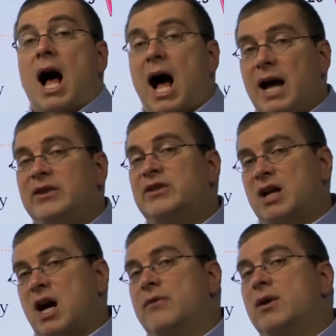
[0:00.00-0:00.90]
Ice
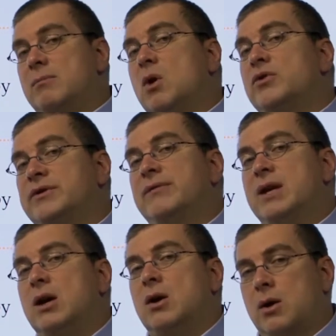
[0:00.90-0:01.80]
covered most of
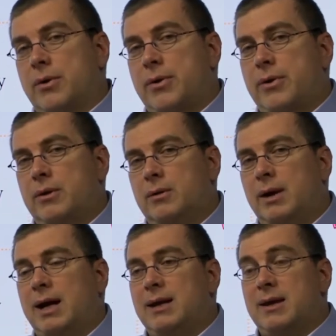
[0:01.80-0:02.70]
the Earth,
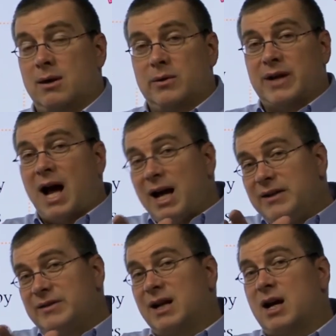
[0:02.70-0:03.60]
right? There was
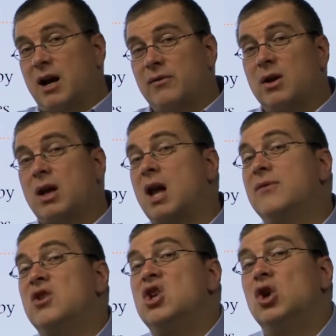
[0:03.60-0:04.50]
ice that covered a lot
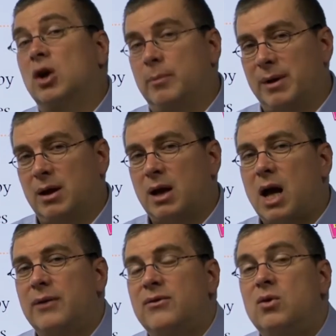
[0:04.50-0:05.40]
of Europe and a
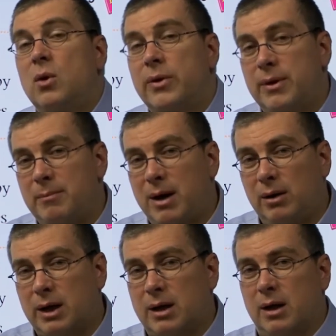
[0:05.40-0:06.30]
lot of North
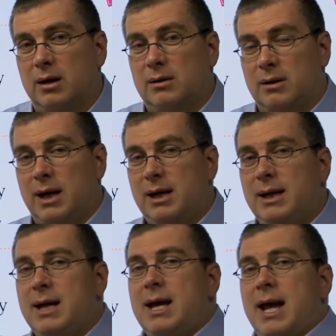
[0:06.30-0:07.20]
America, right?
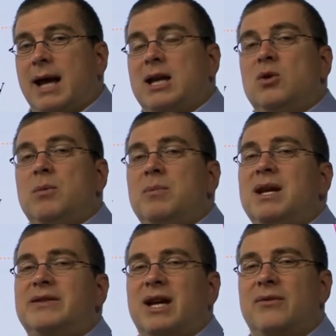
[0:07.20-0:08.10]
And human
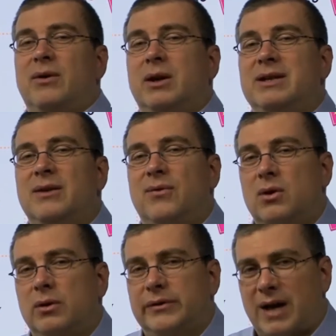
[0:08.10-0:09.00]
beings had a very
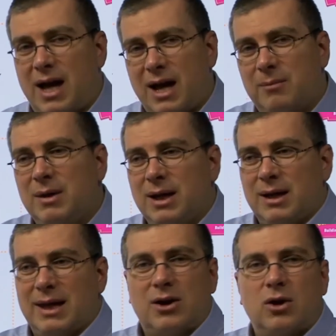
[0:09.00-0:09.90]
difficult time.
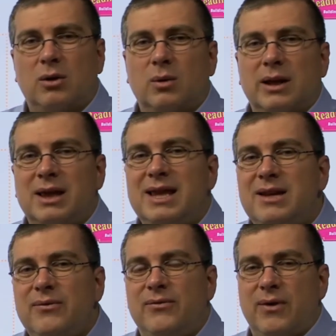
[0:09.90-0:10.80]
They couldn't really
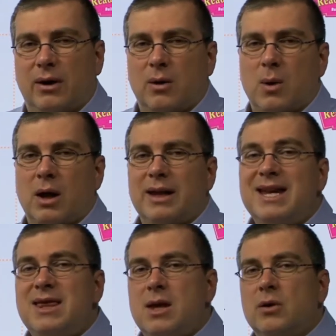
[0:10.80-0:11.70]
live very well
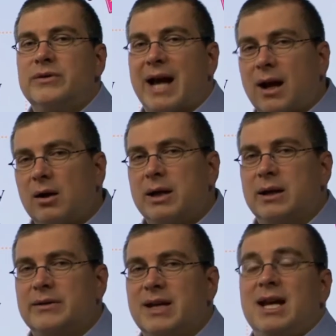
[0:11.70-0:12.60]
in those
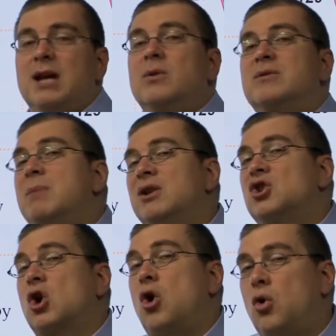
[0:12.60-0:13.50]
areas. It was
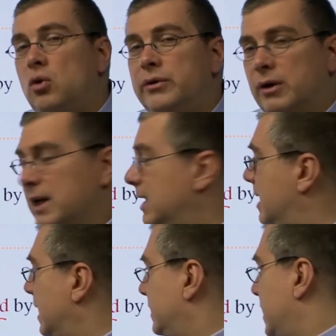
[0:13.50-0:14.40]
much colder in
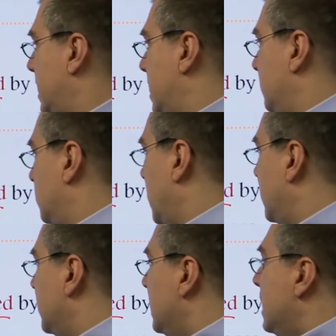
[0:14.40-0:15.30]
that time,
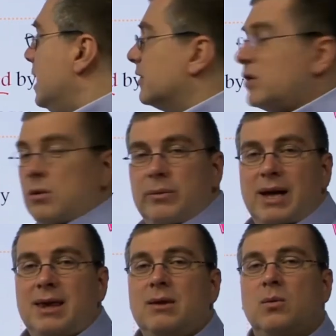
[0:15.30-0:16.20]
right? So
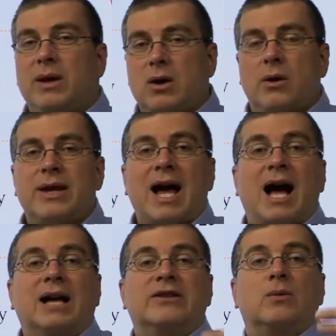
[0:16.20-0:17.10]
then we know the
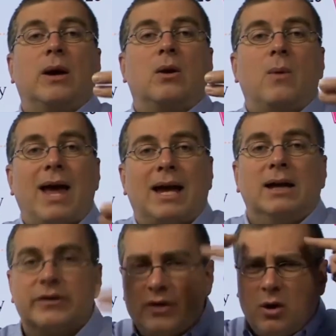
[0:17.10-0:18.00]
ice went
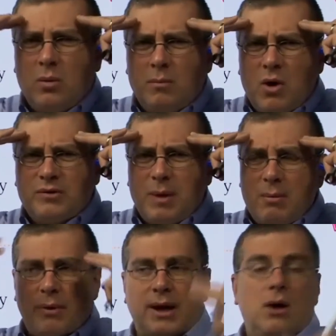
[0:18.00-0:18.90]
away. So most
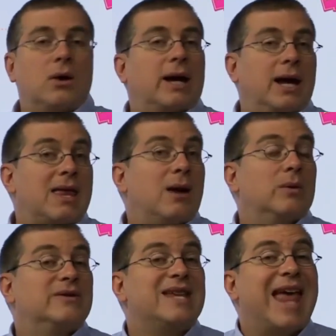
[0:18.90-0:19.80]
people think, okay, that
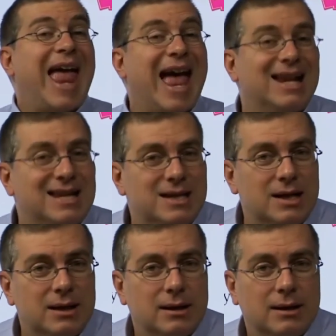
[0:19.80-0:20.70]
was the
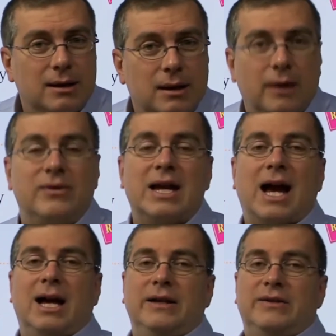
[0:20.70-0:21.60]
end of
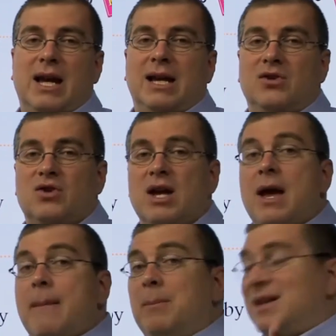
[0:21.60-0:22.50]
the ice age.
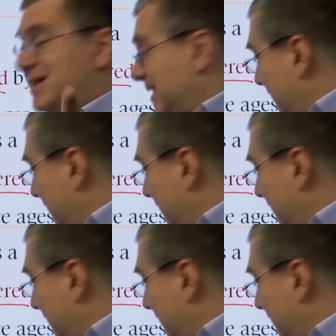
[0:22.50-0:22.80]
But